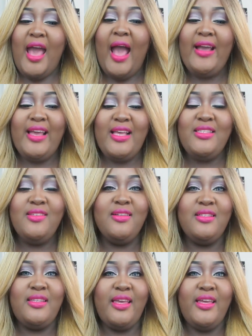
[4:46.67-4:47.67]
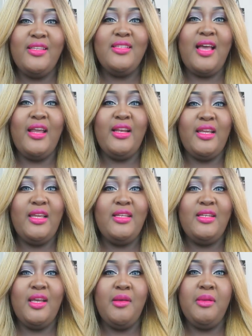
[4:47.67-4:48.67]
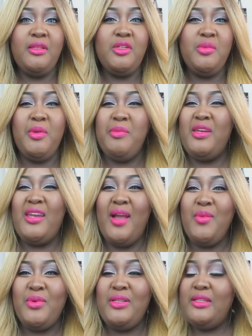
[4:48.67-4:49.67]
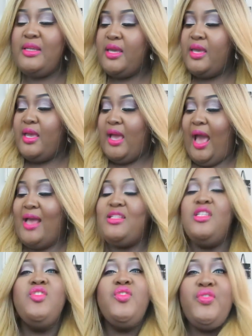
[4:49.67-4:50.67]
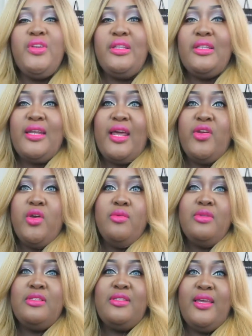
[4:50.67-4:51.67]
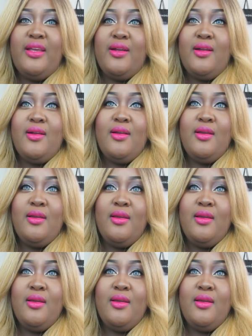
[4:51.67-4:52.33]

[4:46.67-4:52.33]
I guess you could say it's kind of heating up a little bit, but not really. I just feel it. I know it's there.